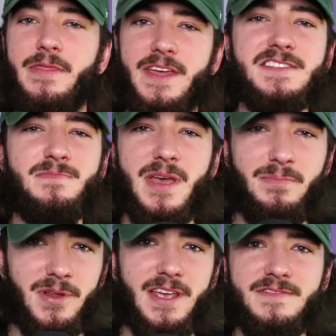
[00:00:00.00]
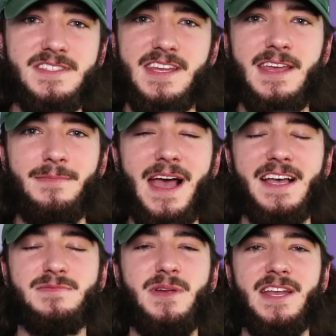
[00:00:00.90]
this Maple Leafs team
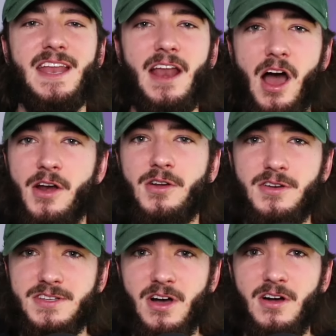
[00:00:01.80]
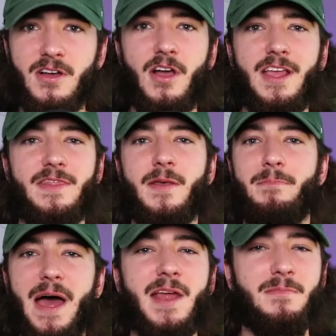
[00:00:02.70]
has been an underdog in the
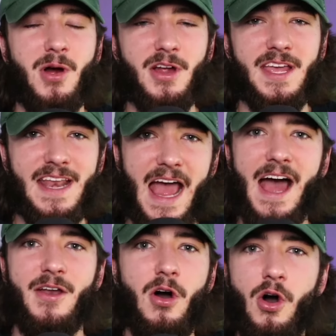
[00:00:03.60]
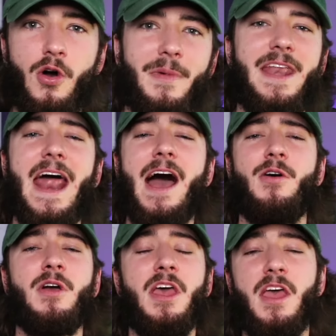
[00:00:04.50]
betting market at home. And now,